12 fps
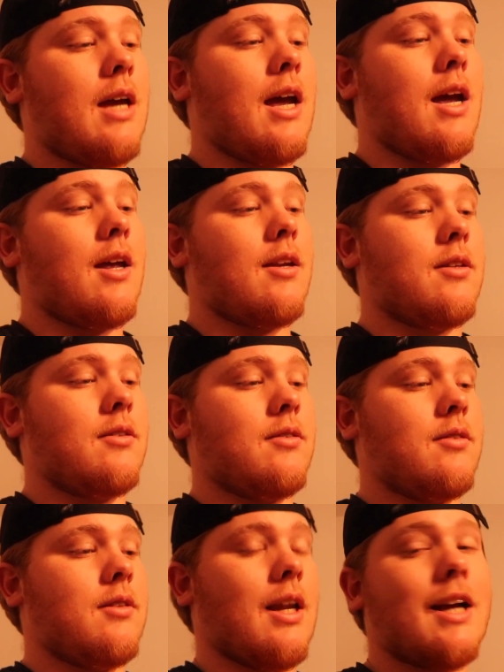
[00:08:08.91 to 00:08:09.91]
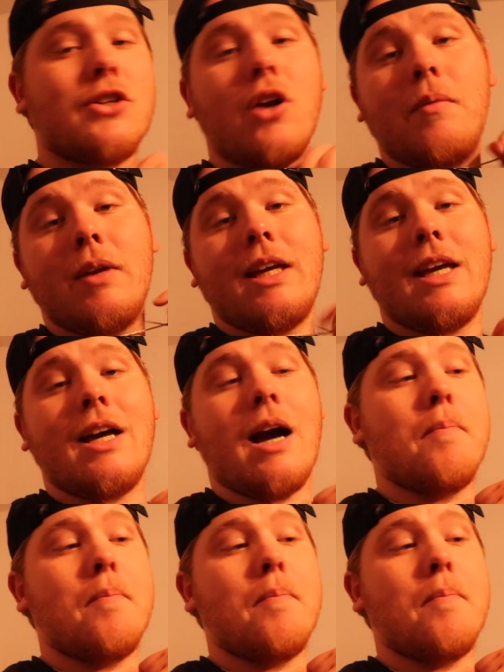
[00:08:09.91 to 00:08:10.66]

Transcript: And the next car I'm gonna get,